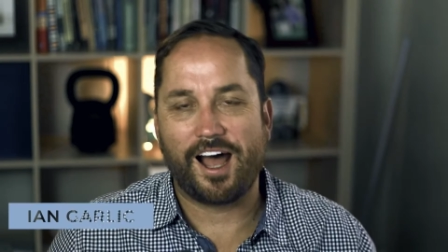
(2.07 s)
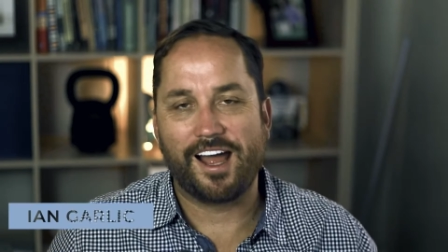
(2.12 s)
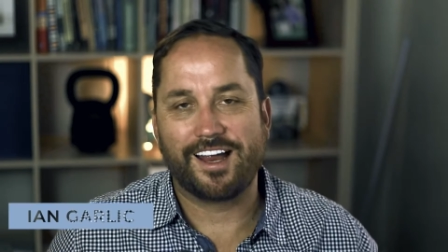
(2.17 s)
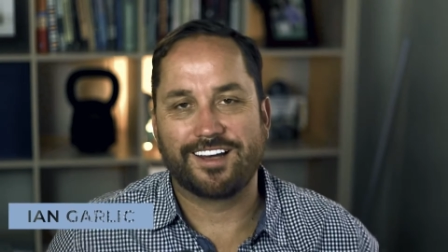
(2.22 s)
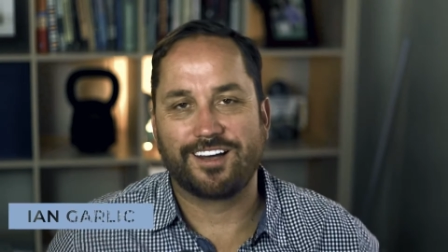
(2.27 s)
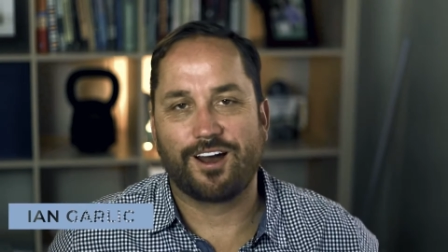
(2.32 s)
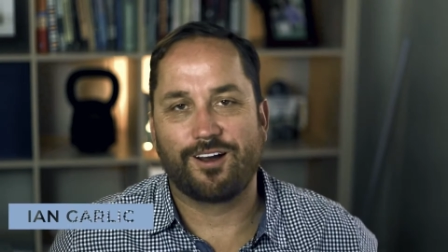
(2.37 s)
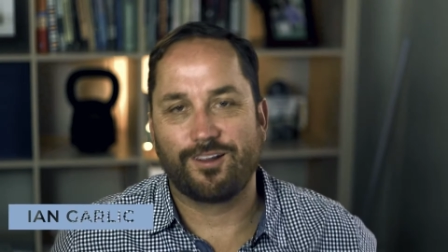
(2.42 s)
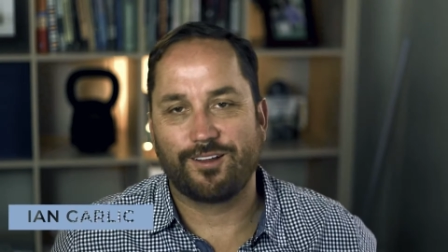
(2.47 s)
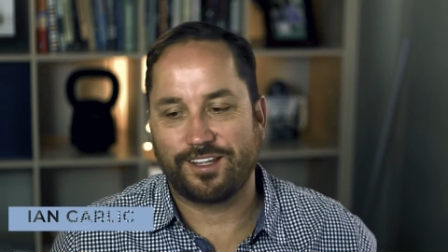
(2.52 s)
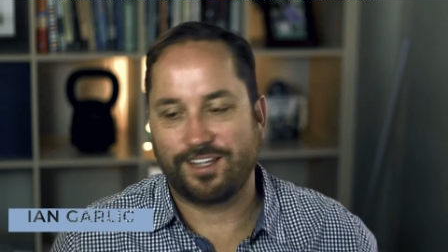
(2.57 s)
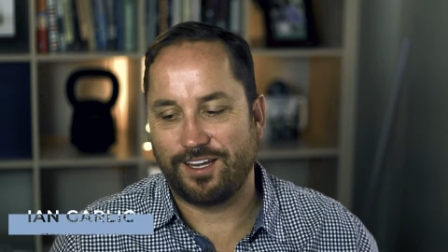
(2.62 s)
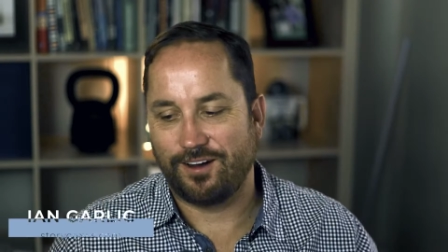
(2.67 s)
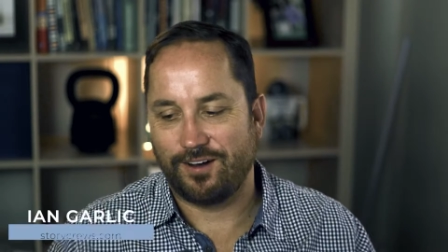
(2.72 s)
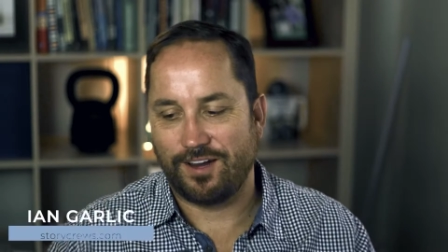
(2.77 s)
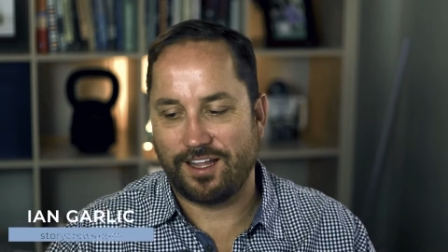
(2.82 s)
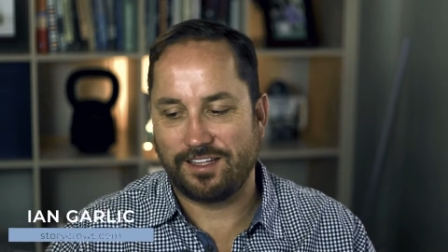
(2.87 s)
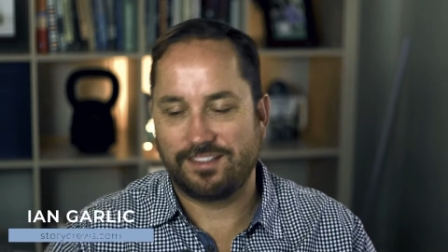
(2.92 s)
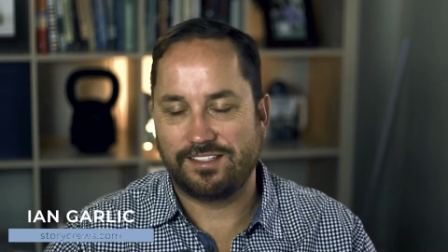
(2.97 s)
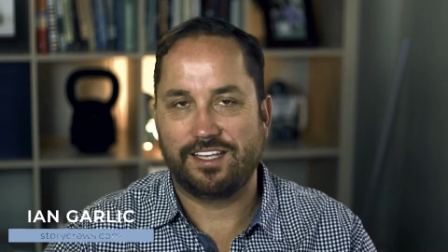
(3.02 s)
I'm Garlic
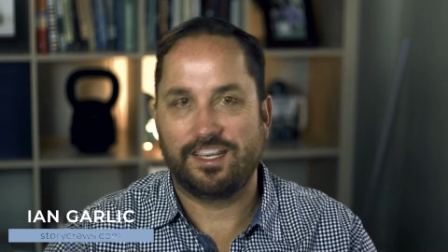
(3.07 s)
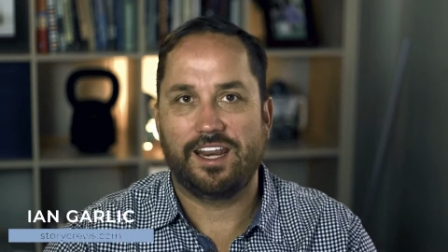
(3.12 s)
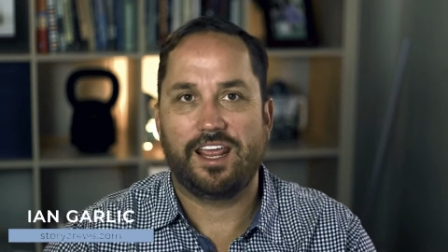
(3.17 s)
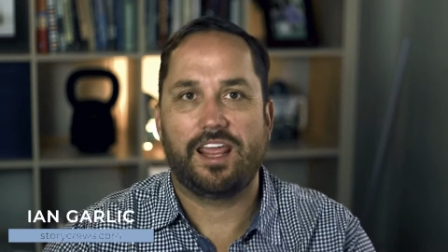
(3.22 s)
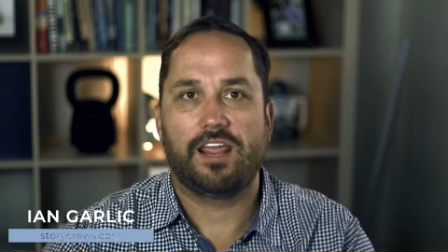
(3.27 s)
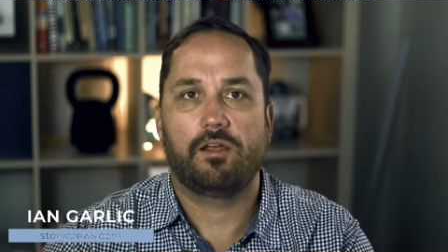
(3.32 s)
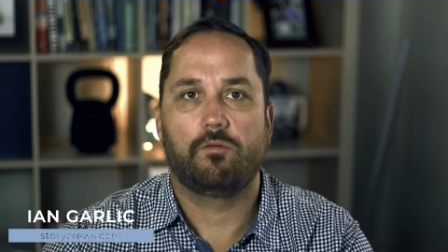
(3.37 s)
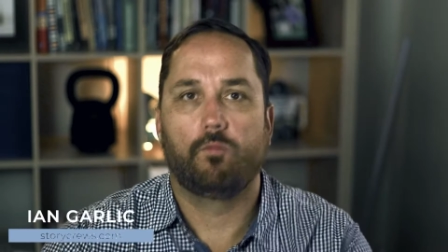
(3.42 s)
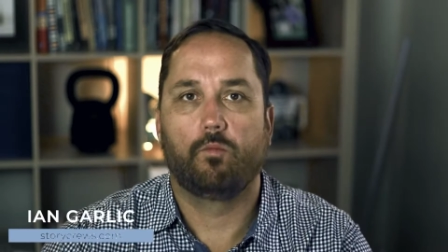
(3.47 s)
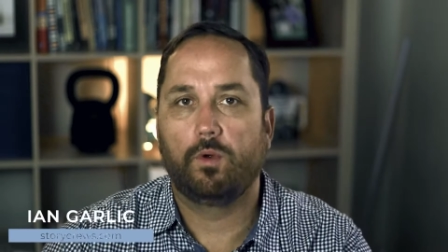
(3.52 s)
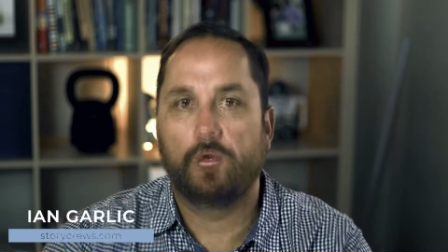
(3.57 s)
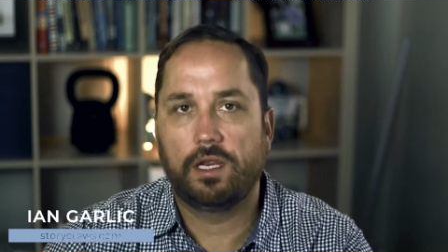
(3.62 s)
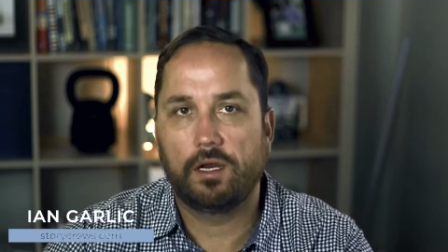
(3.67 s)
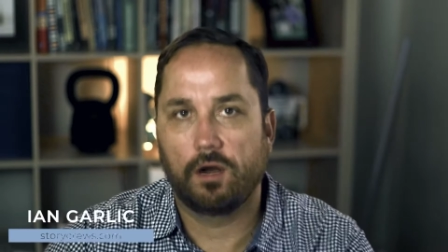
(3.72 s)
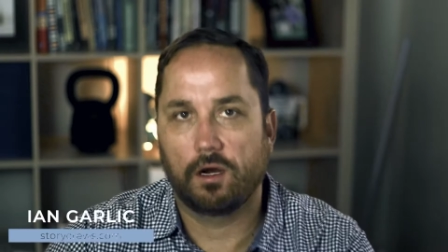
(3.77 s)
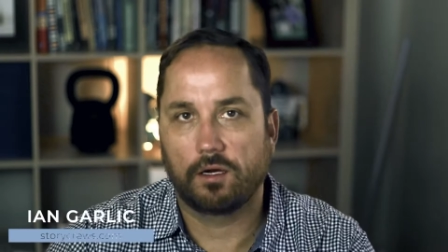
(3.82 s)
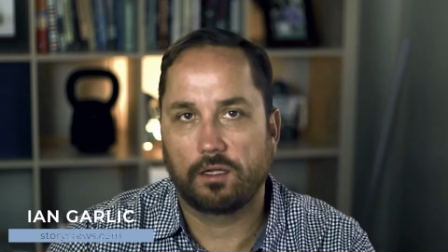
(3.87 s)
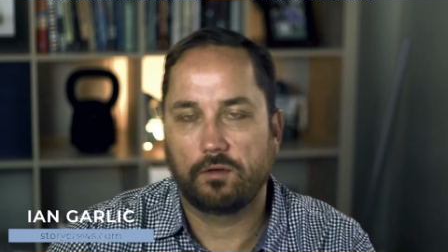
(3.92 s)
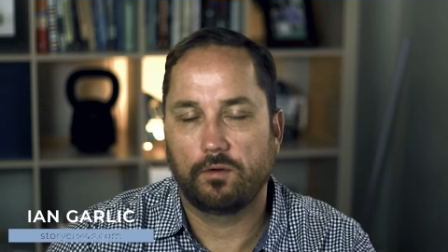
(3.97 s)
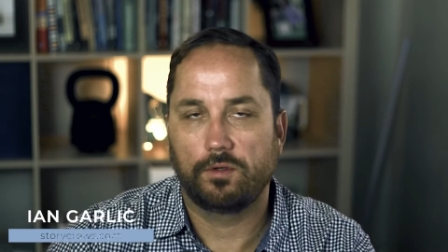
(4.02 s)
here, and today we
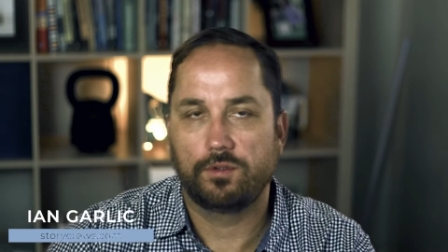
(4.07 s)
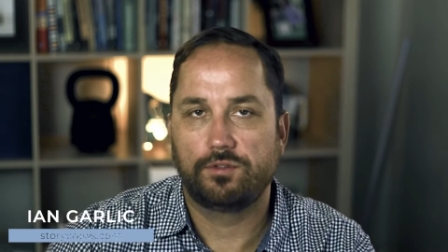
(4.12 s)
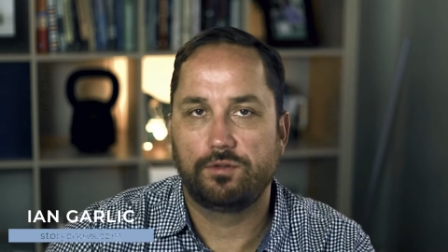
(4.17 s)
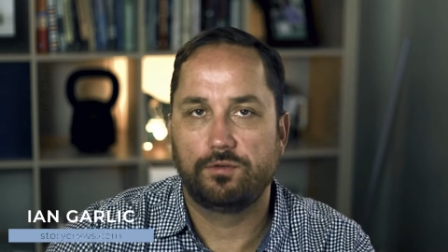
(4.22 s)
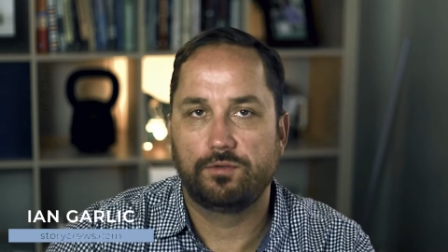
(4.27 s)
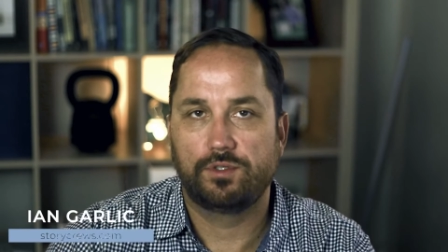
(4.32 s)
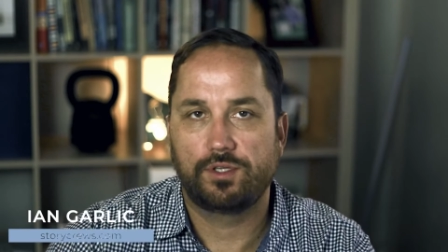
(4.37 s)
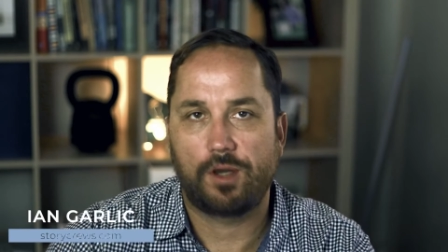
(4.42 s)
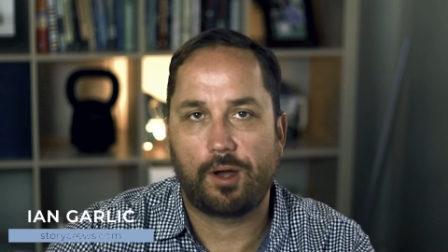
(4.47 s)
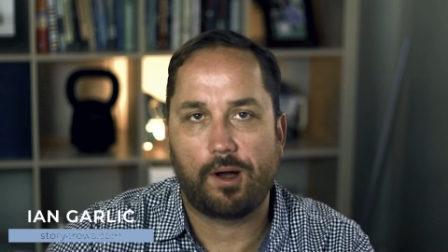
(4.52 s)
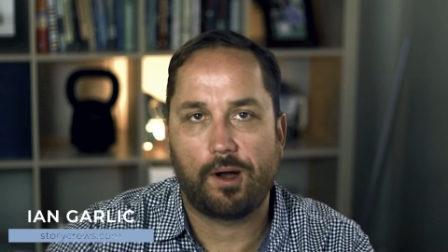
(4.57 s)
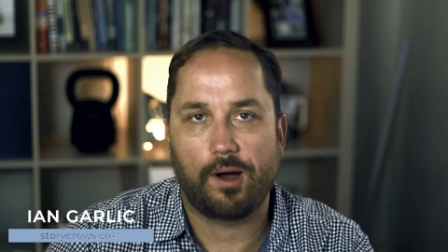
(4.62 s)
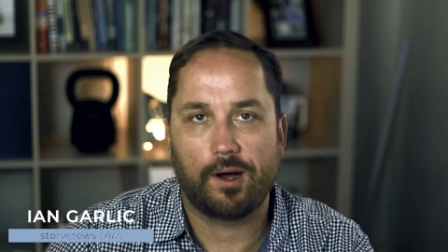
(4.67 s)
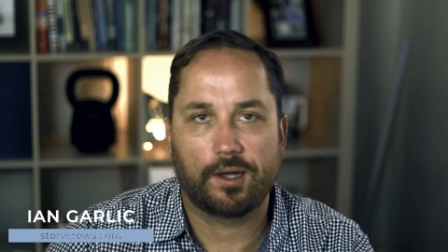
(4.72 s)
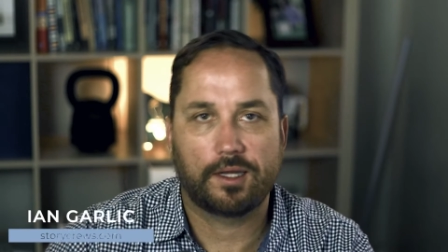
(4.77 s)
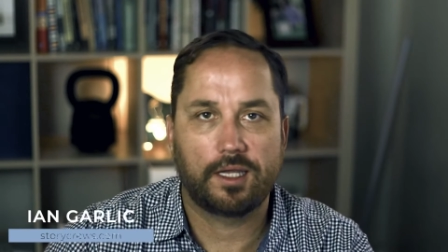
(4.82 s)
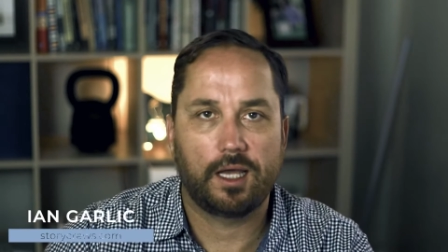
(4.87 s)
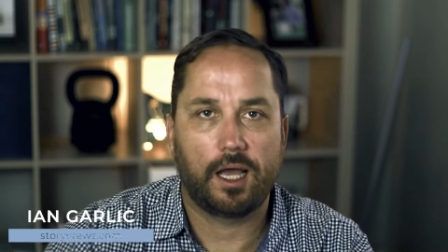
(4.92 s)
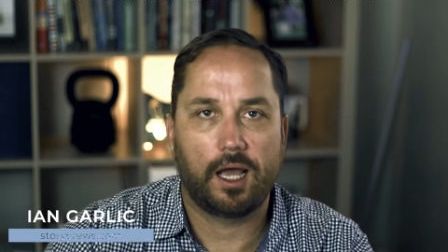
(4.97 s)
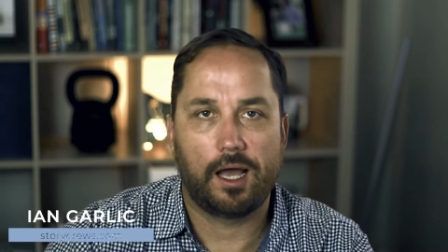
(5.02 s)
are going to
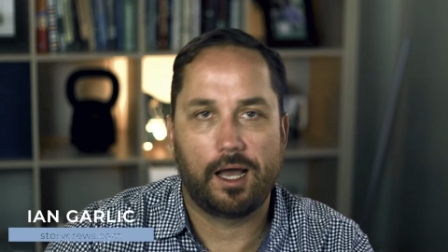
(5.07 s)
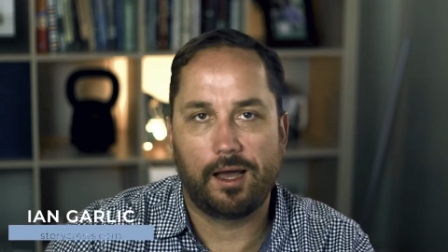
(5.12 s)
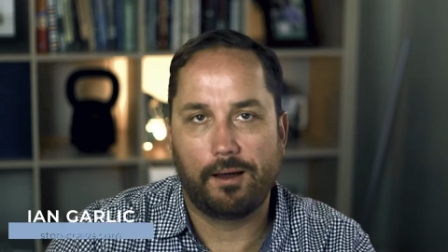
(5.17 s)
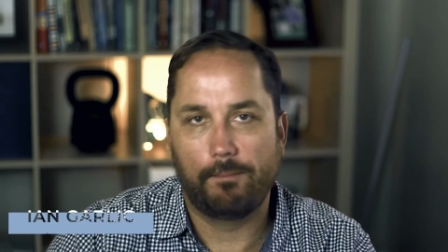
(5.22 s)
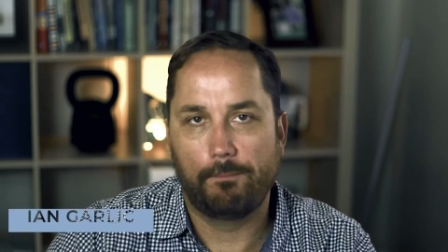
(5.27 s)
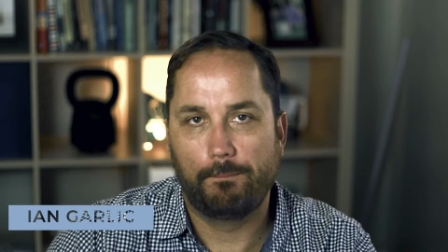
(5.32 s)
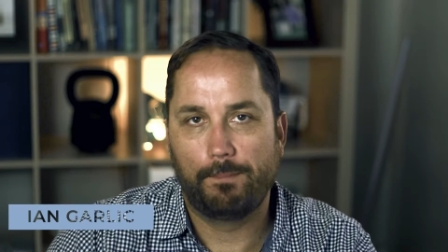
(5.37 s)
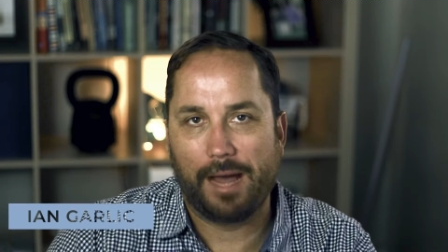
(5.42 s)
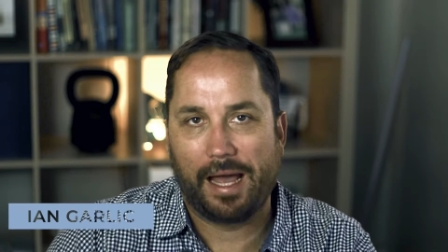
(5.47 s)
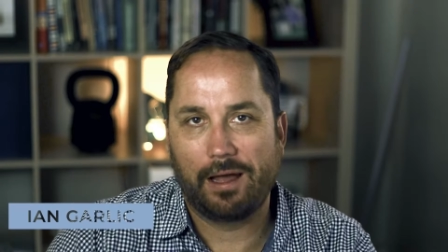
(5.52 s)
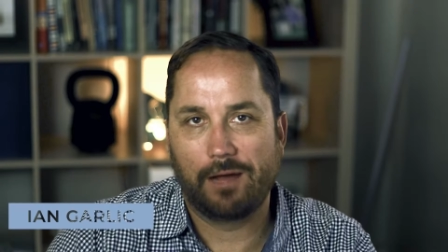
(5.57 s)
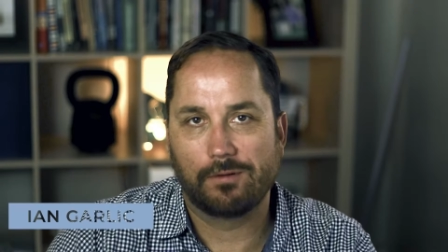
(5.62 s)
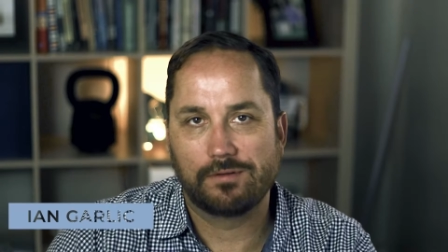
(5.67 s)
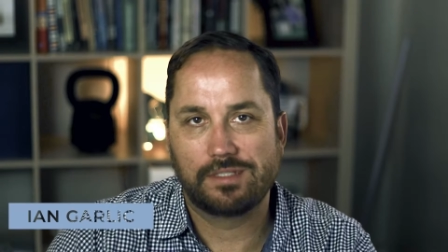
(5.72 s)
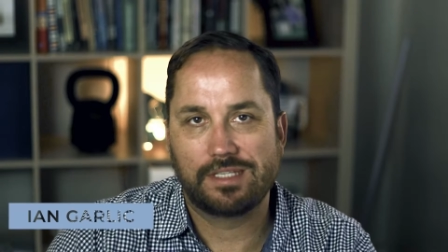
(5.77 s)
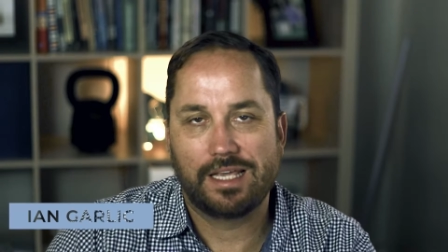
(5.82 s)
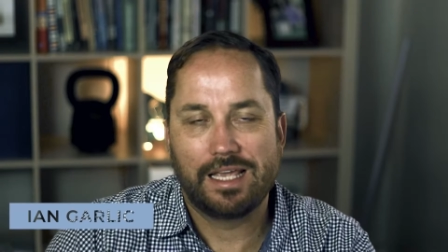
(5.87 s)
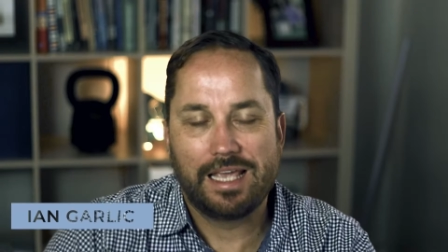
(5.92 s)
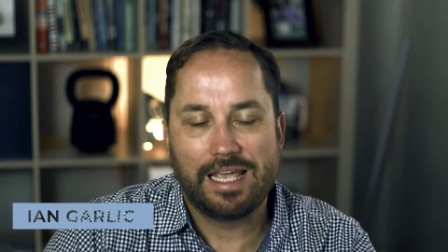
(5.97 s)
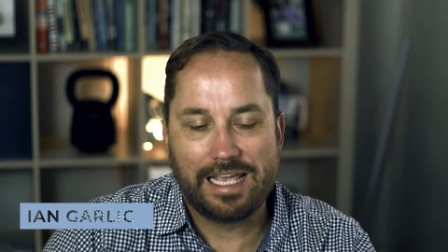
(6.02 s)
talk
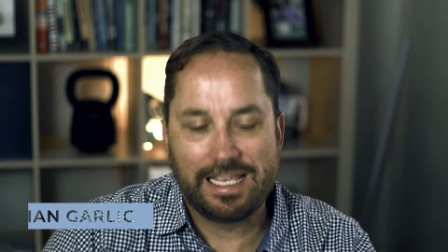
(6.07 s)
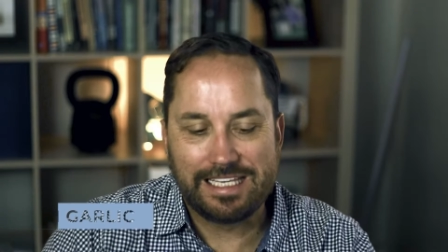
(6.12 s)
about